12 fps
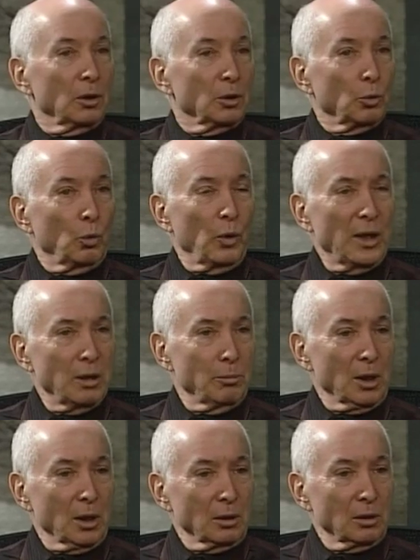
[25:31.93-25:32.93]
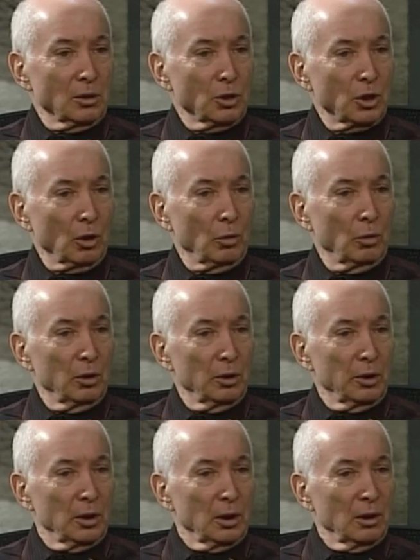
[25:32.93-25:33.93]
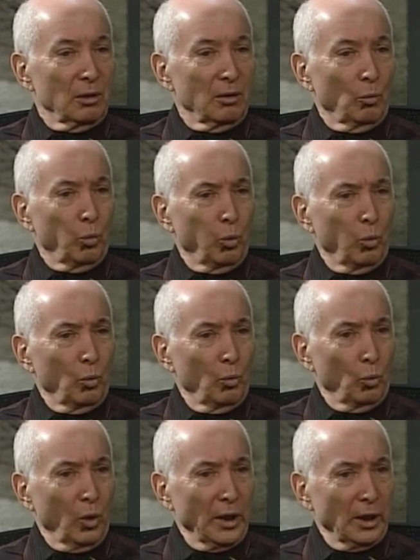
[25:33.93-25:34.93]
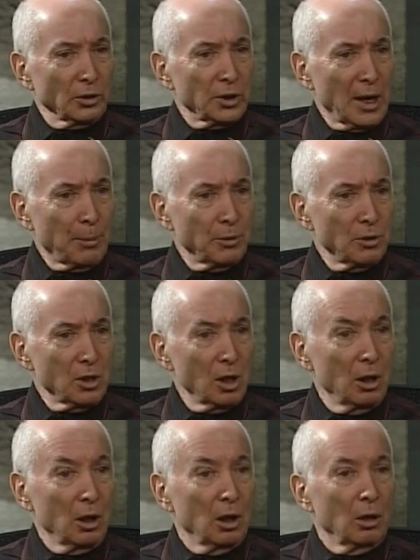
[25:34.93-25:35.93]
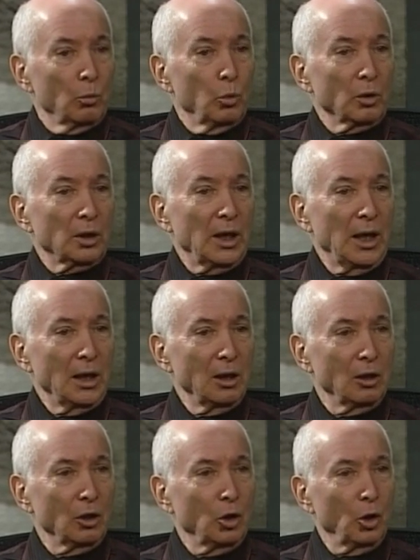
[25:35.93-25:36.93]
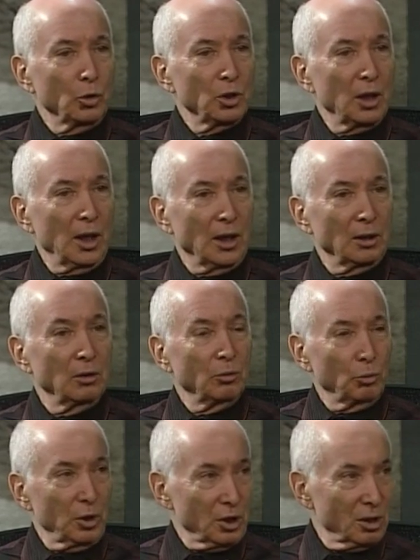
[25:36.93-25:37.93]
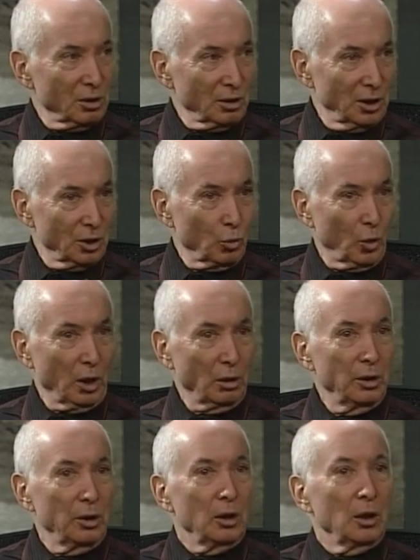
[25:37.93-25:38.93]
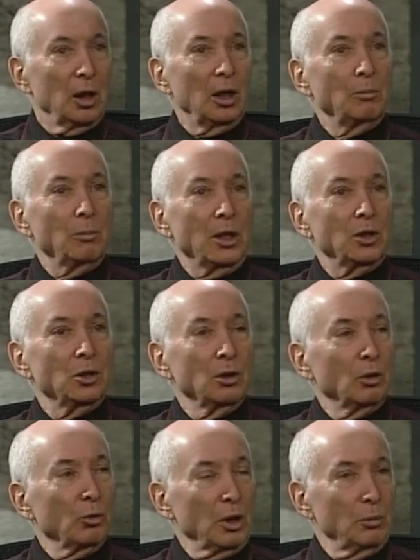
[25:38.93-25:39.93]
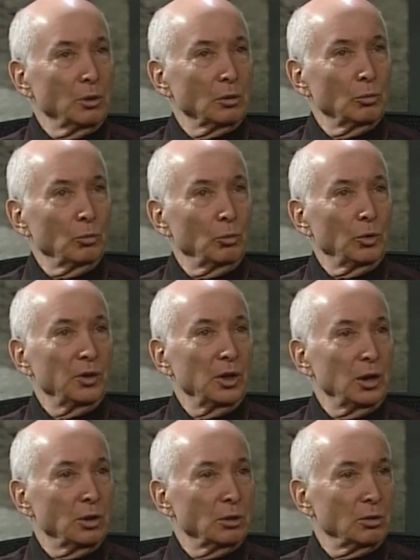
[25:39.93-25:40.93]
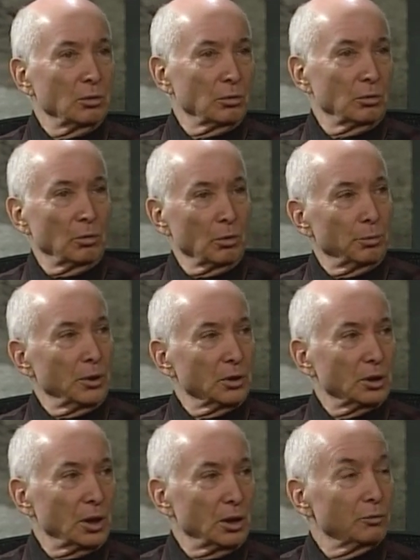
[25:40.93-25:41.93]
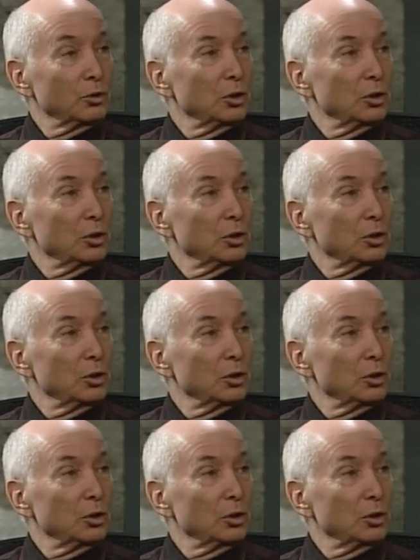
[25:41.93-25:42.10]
Well, wait a minute. So what else happens? Well, Canada goes ahead recently as well and makes an agreement with the Eastern European state of